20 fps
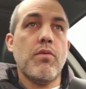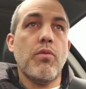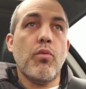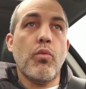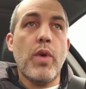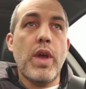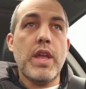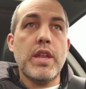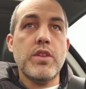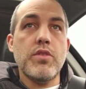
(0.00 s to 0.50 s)

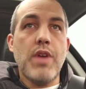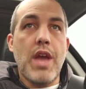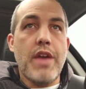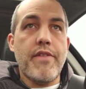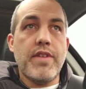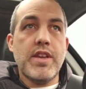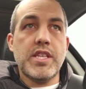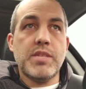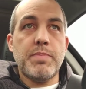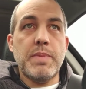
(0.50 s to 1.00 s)
when you
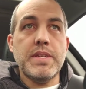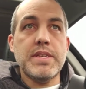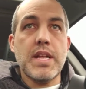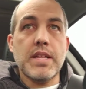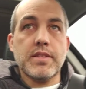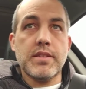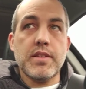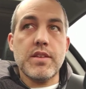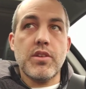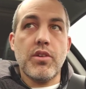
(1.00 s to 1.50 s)
have a speed
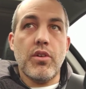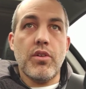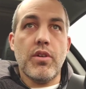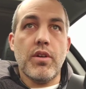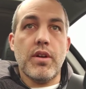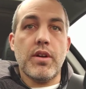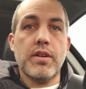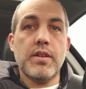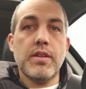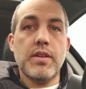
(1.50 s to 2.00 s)
density
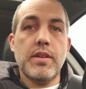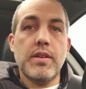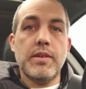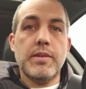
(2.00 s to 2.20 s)
car,